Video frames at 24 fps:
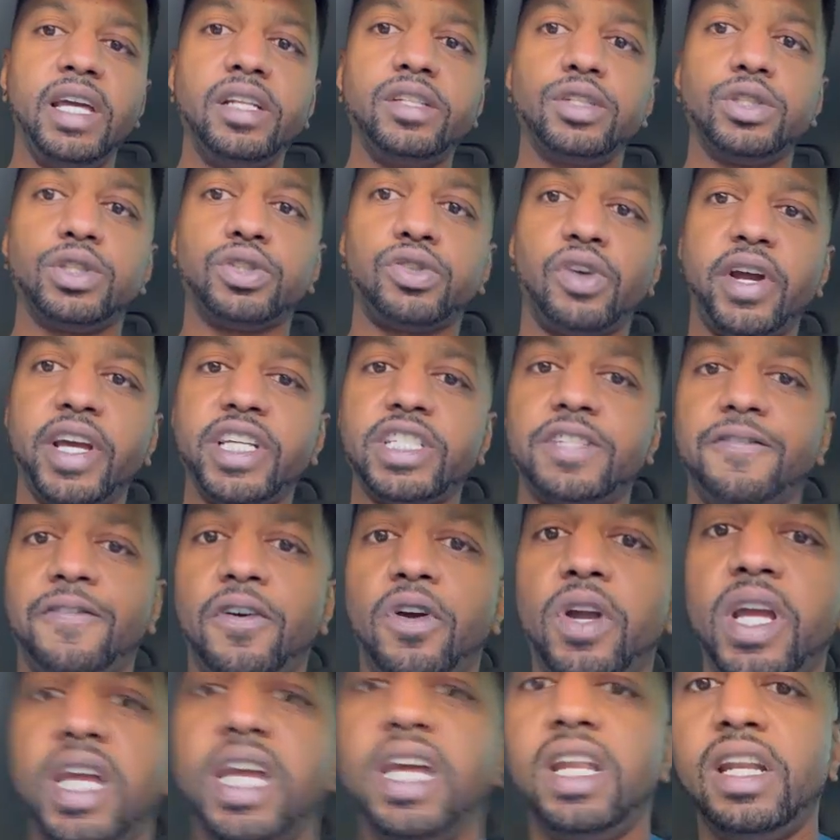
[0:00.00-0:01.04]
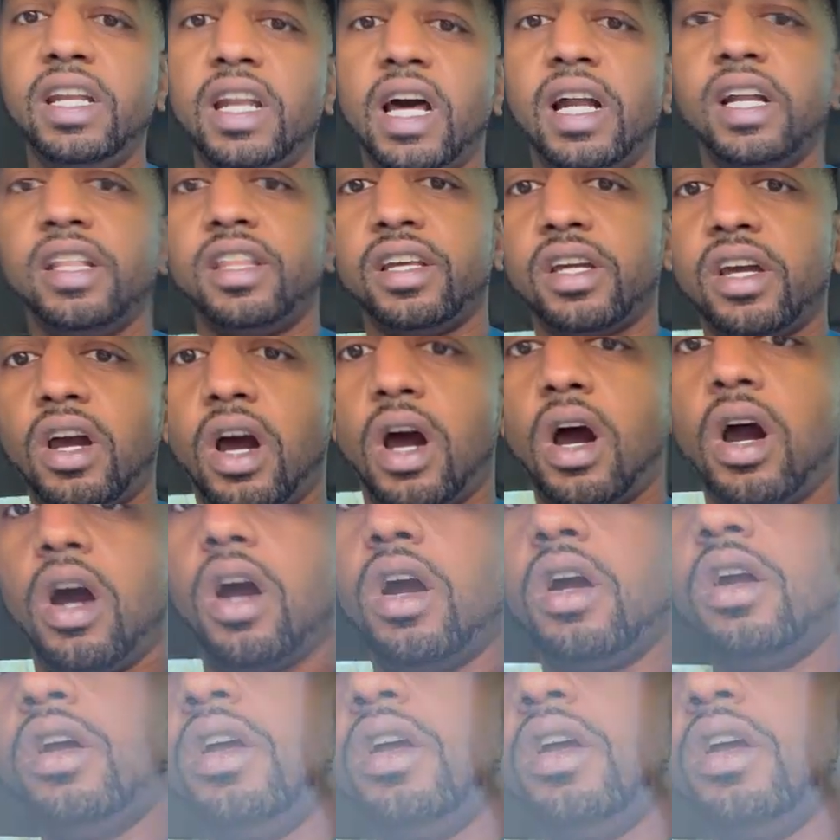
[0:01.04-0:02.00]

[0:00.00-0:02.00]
to transfer in and out of the car.